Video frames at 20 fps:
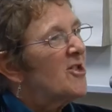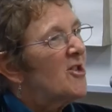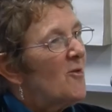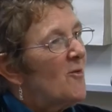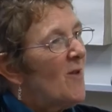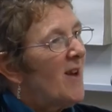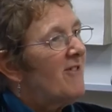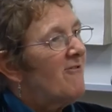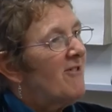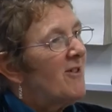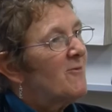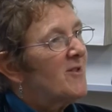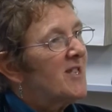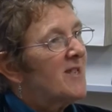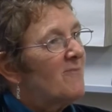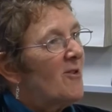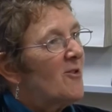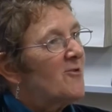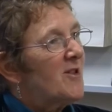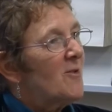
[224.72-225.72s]
sure whether it was
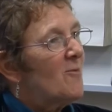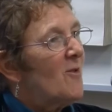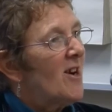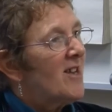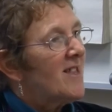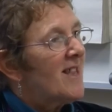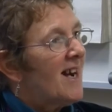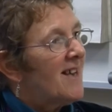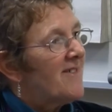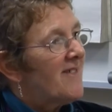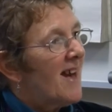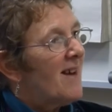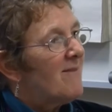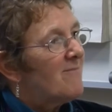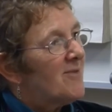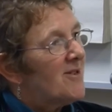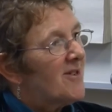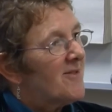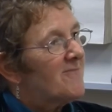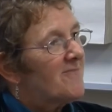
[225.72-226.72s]
supposed to work like that,
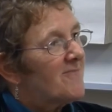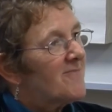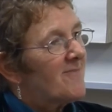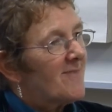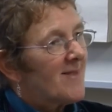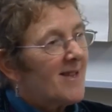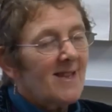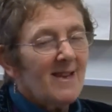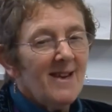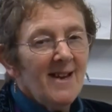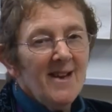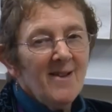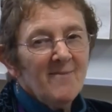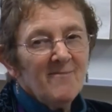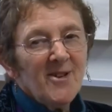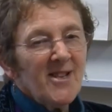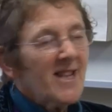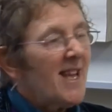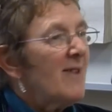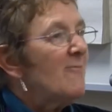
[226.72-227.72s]
but
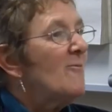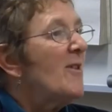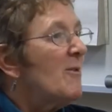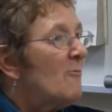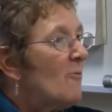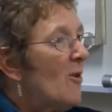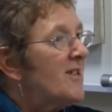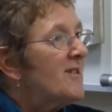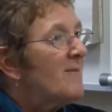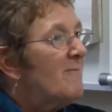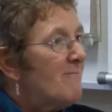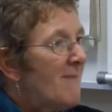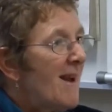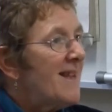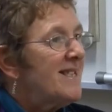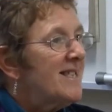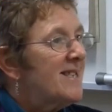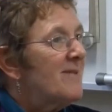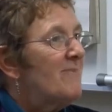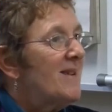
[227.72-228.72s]
but it wasn't
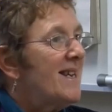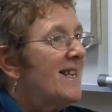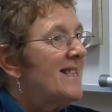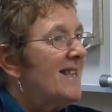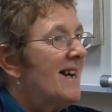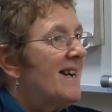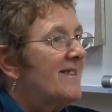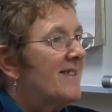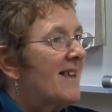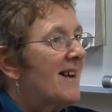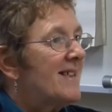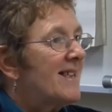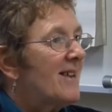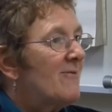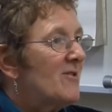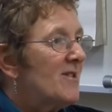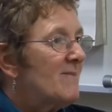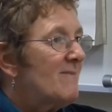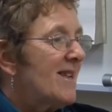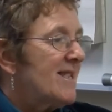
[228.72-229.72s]
meant to be like that. It
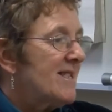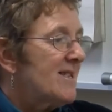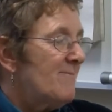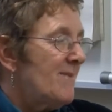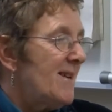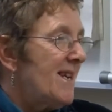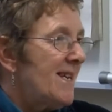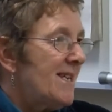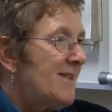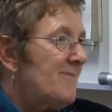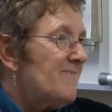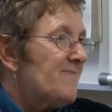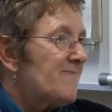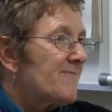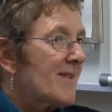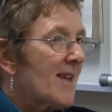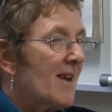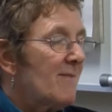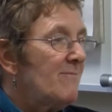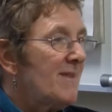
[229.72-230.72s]
was meant to be
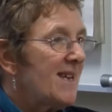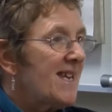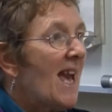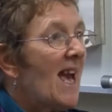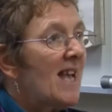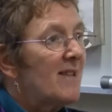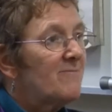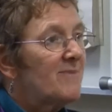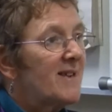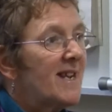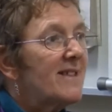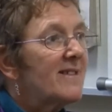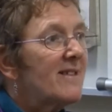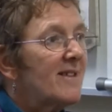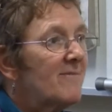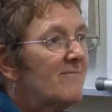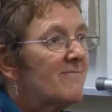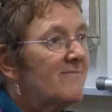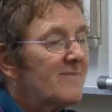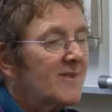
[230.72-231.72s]
me helping
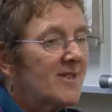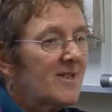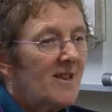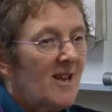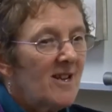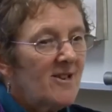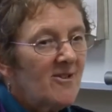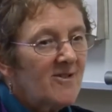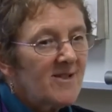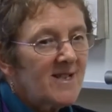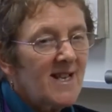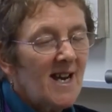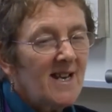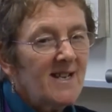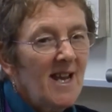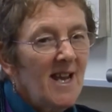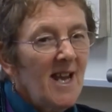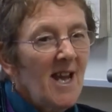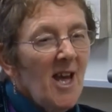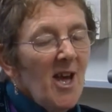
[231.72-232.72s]
them alongside.
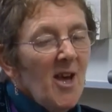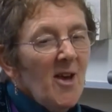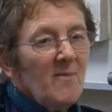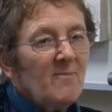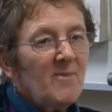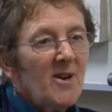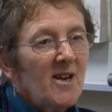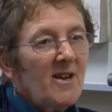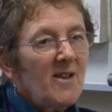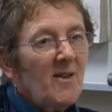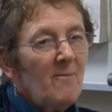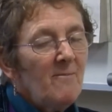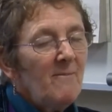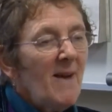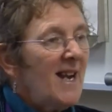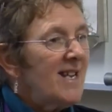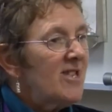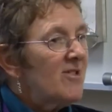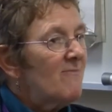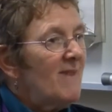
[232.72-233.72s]
But
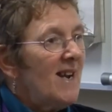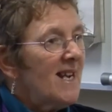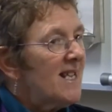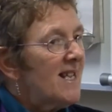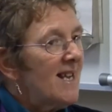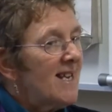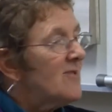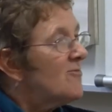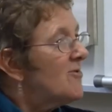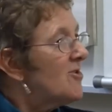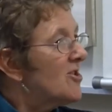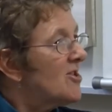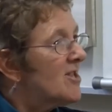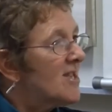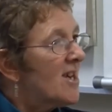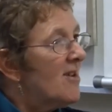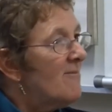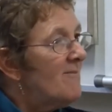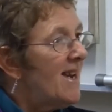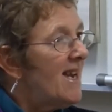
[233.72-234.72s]
my class would just
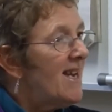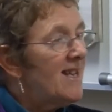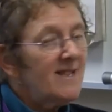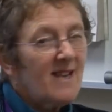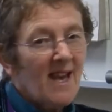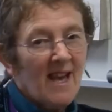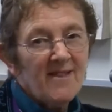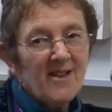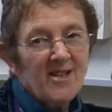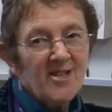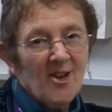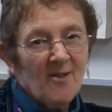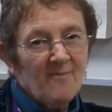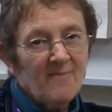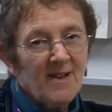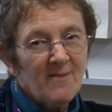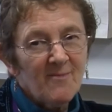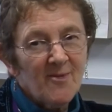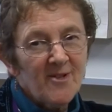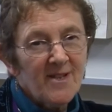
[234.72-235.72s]
come in, get their
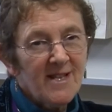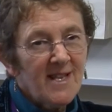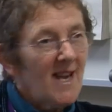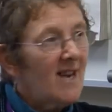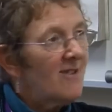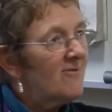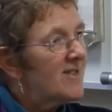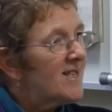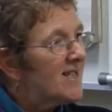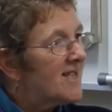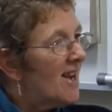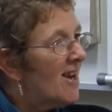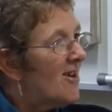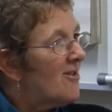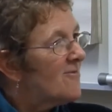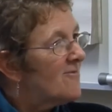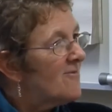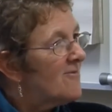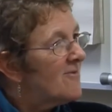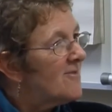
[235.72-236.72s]
topic books out,
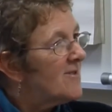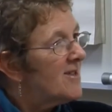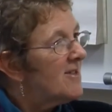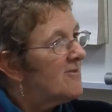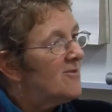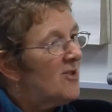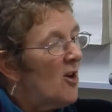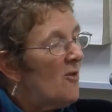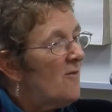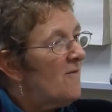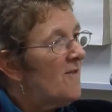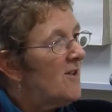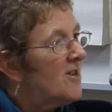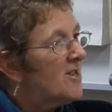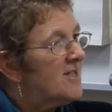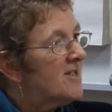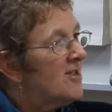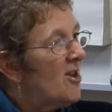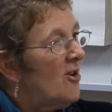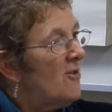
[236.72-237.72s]
start, no
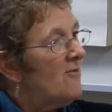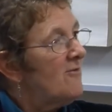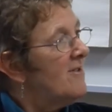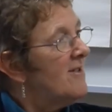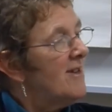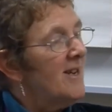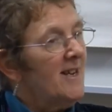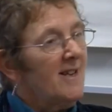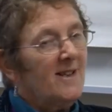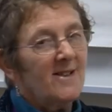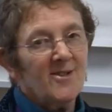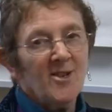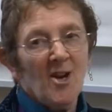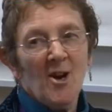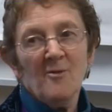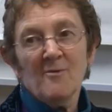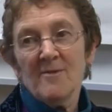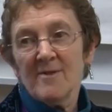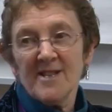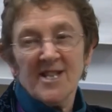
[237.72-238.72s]
fuss,
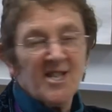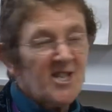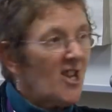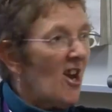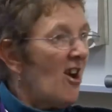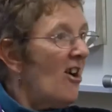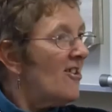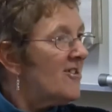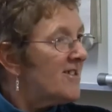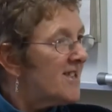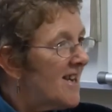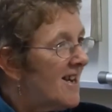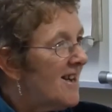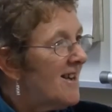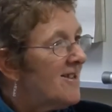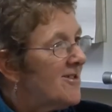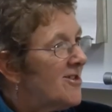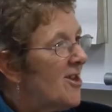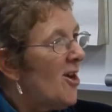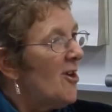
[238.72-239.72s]
no starter,
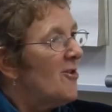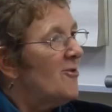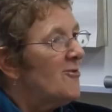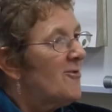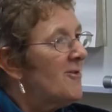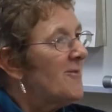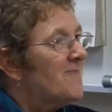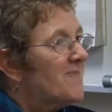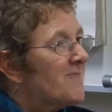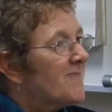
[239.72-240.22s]
no.